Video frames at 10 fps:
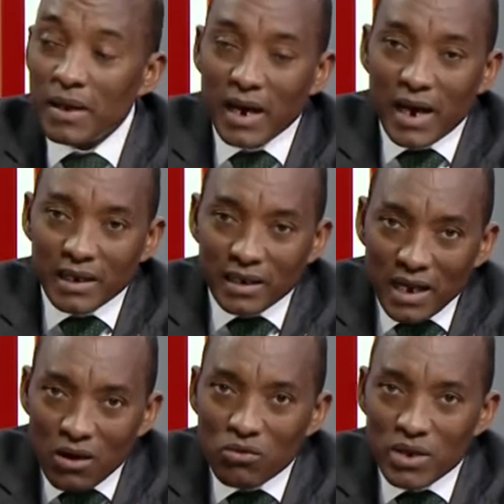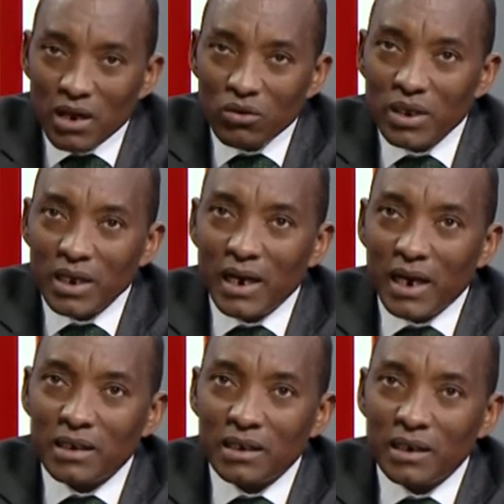And now we are looking
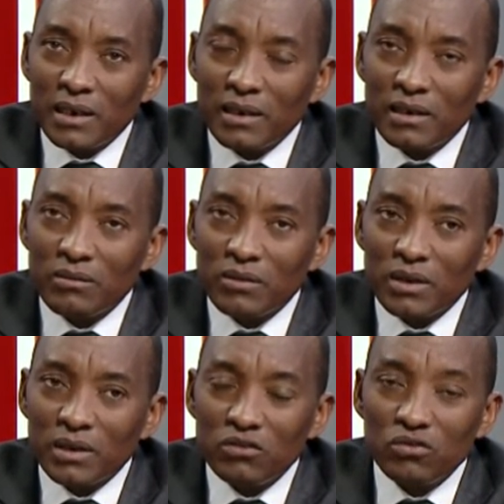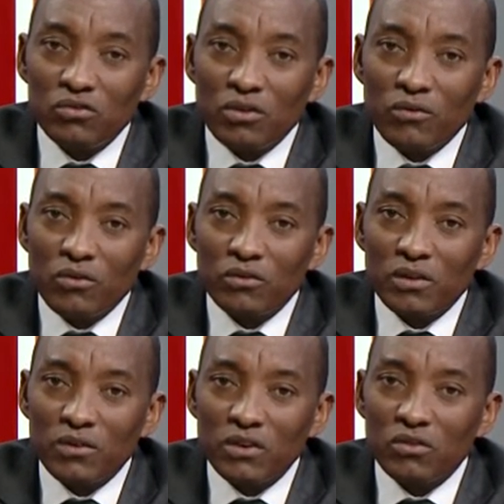at issues of
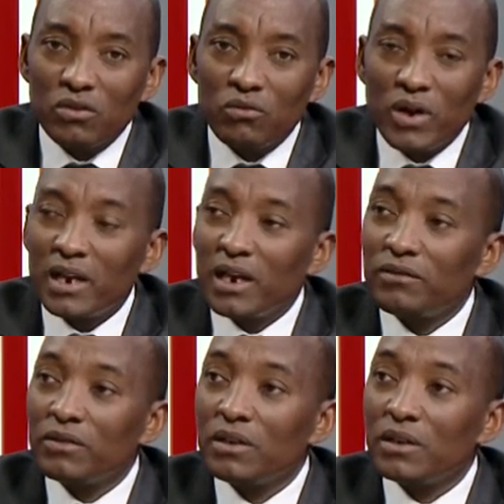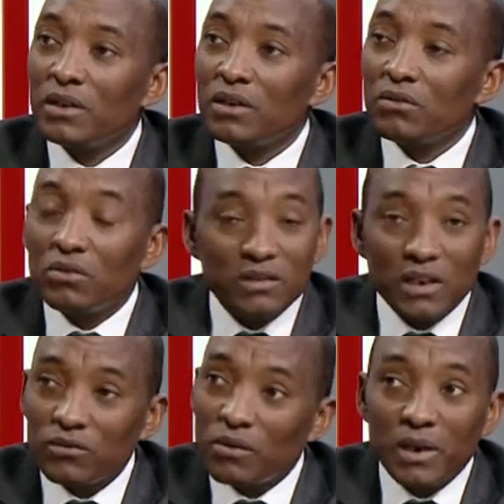conservation of wildlife, not
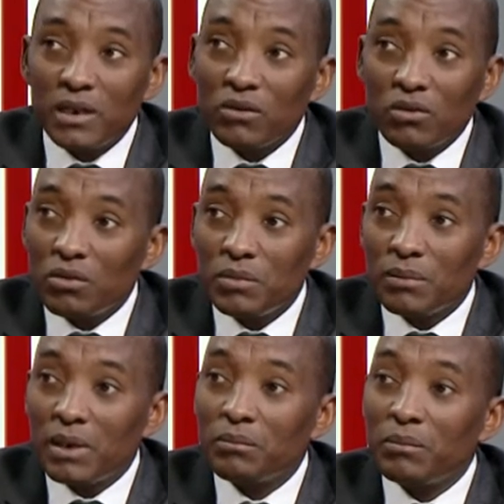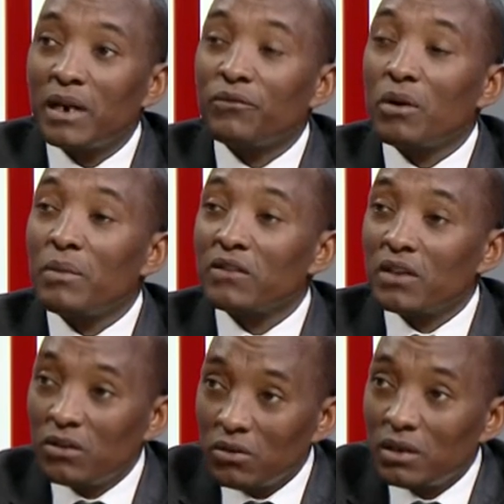just from an economic part, but from a
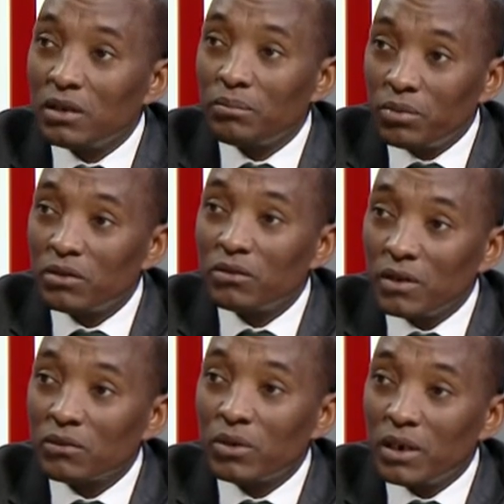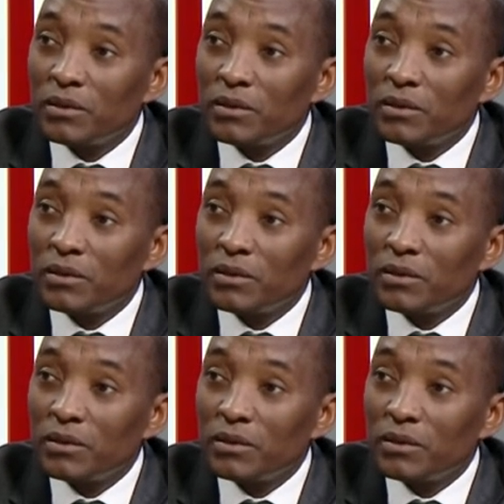security point of view as well.